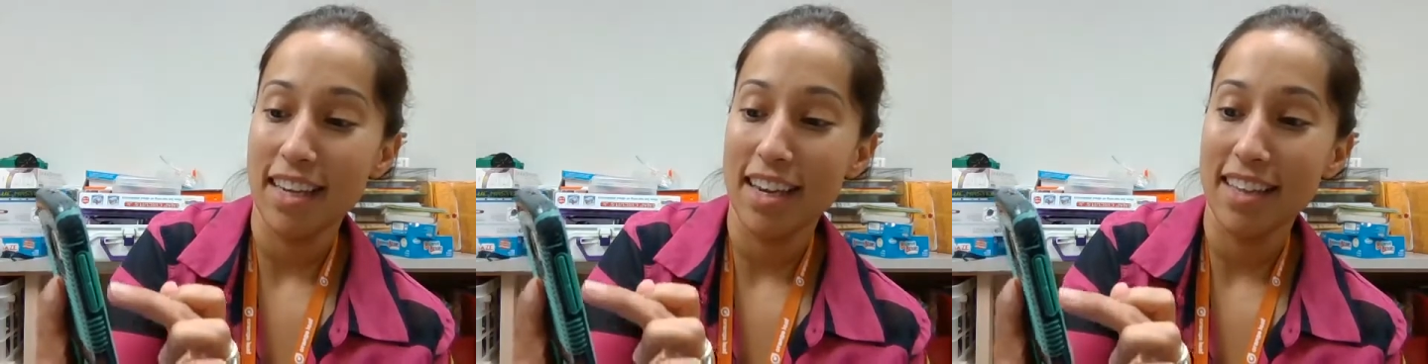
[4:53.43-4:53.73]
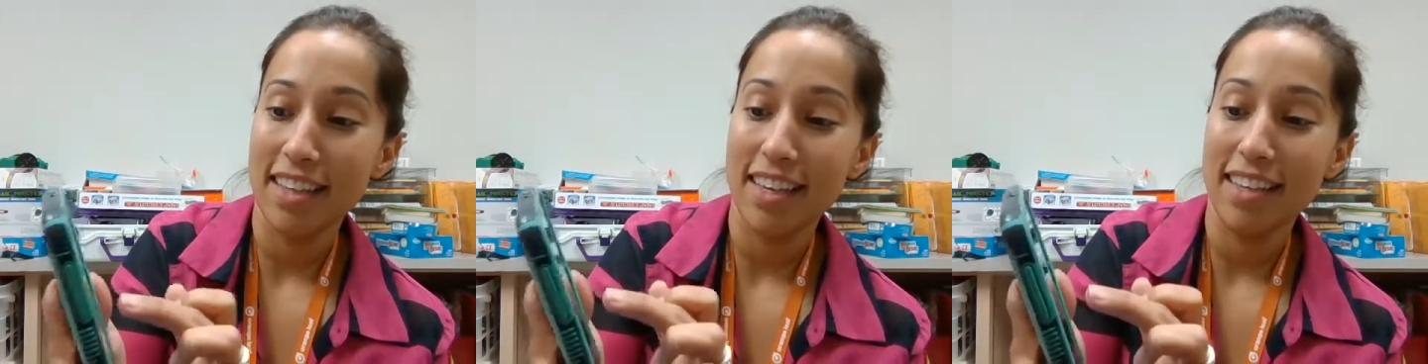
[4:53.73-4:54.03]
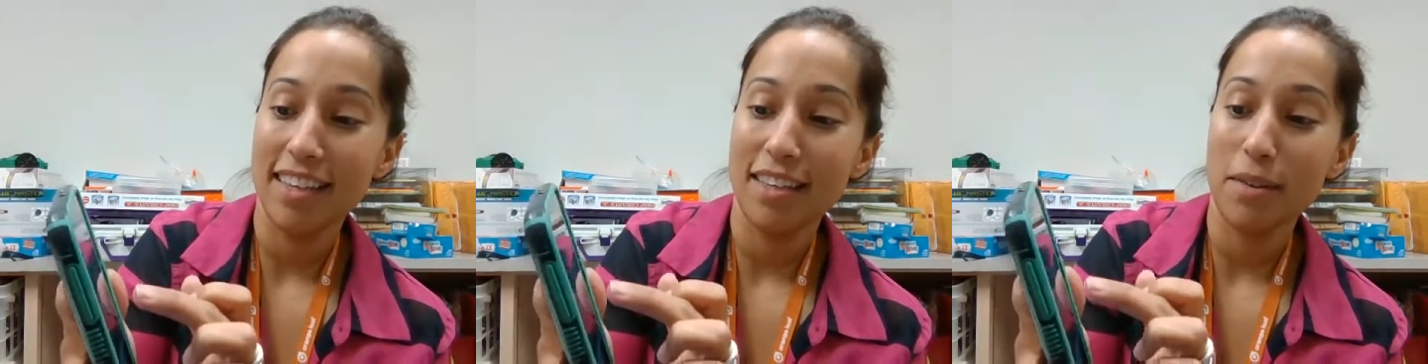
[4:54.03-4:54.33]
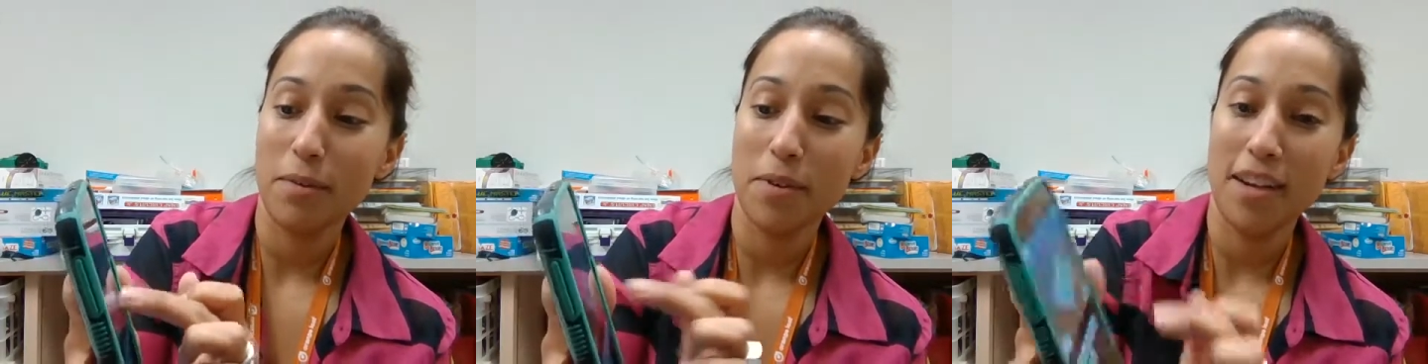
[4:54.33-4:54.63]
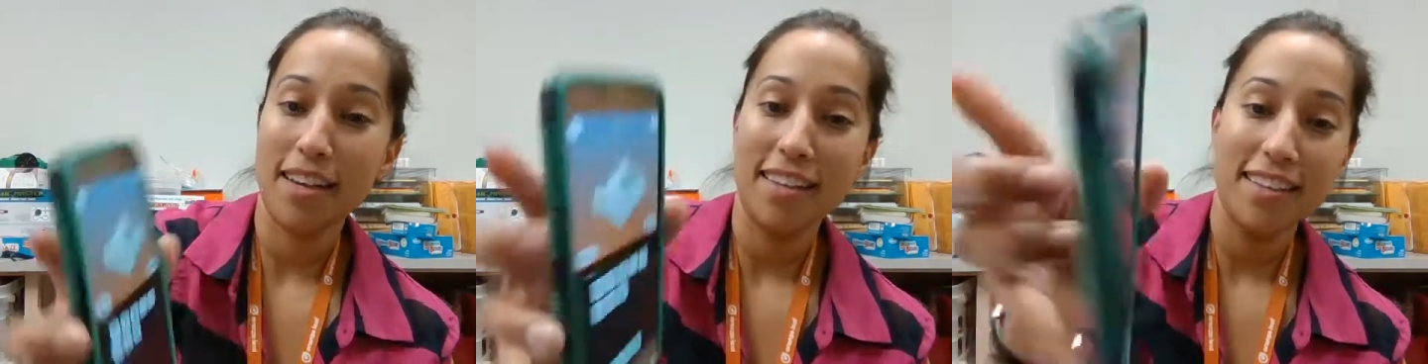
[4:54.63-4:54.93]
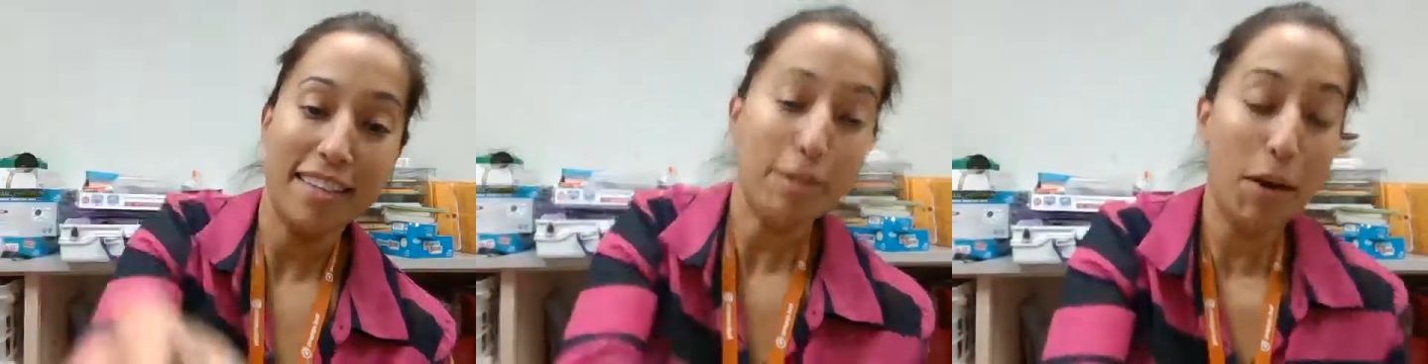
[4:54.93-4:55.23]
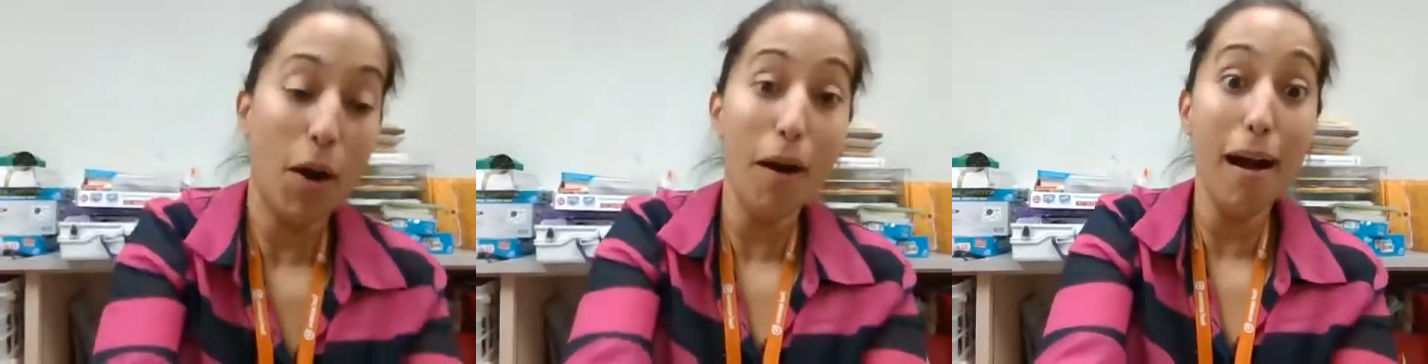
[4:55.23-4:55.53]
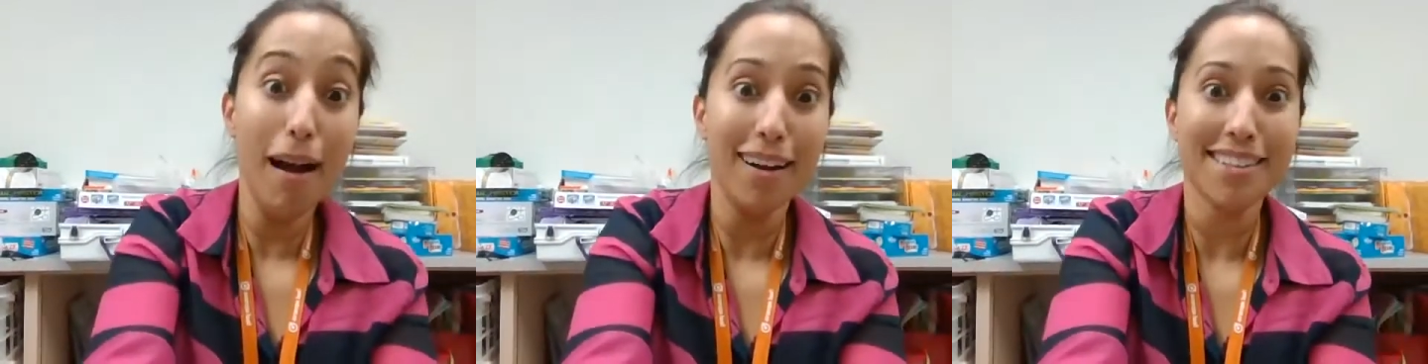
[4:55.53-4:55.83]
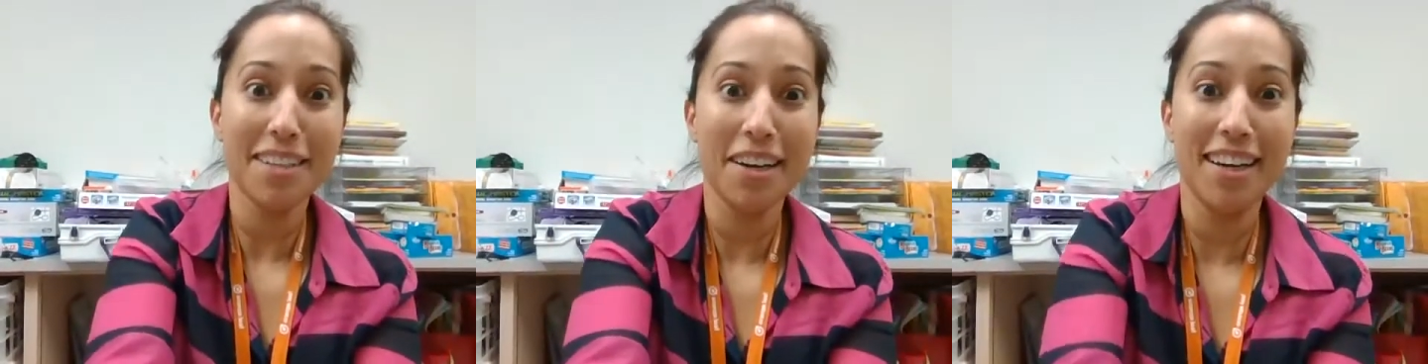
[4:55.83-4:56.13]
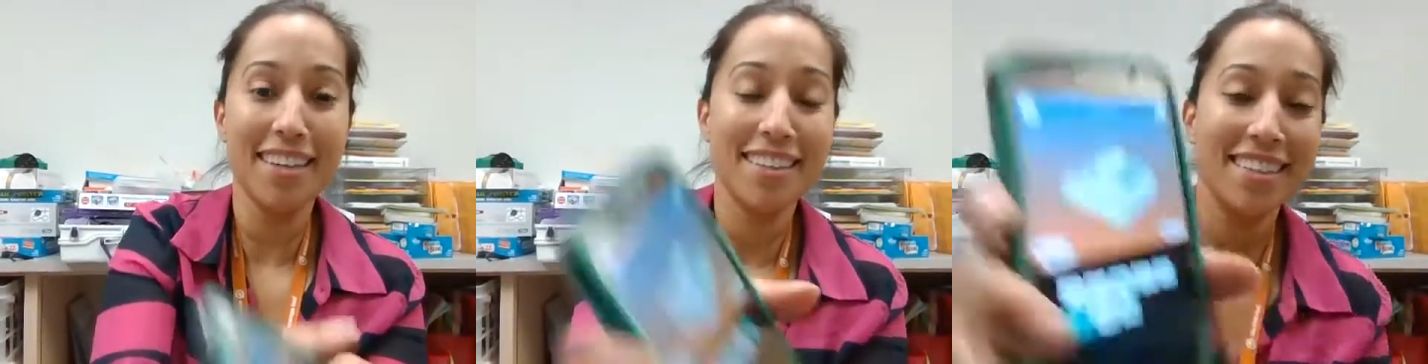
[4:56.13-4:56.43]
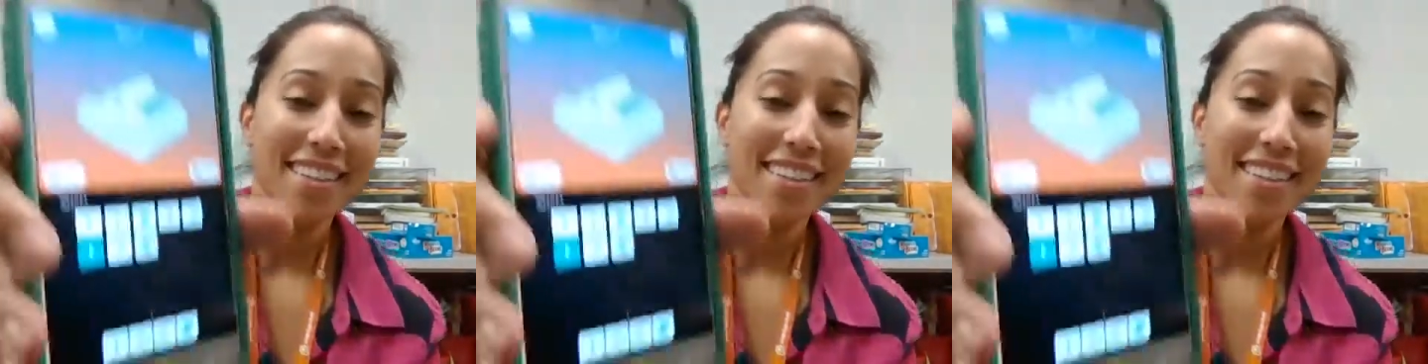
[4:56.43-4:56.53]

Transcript: And then run. Ooh, sorry.